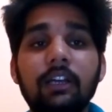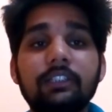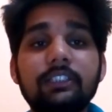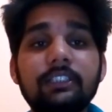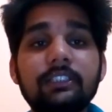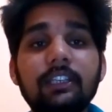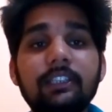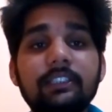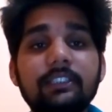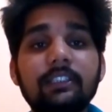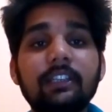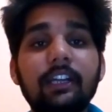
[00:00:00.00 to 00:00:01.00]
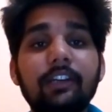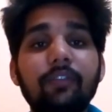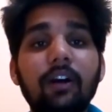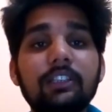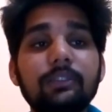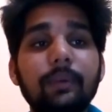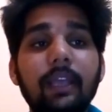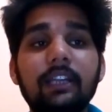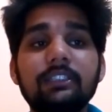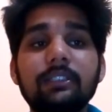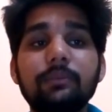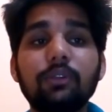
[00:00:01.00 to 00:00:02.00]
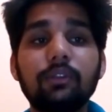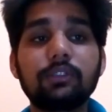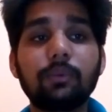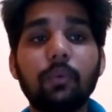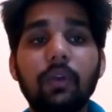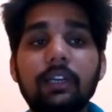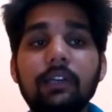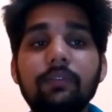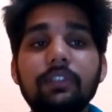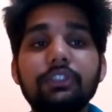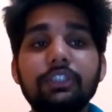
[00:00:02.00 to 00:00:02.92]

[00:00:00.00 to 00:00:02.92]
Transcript: This is the reason the advanced mechanism is also provided with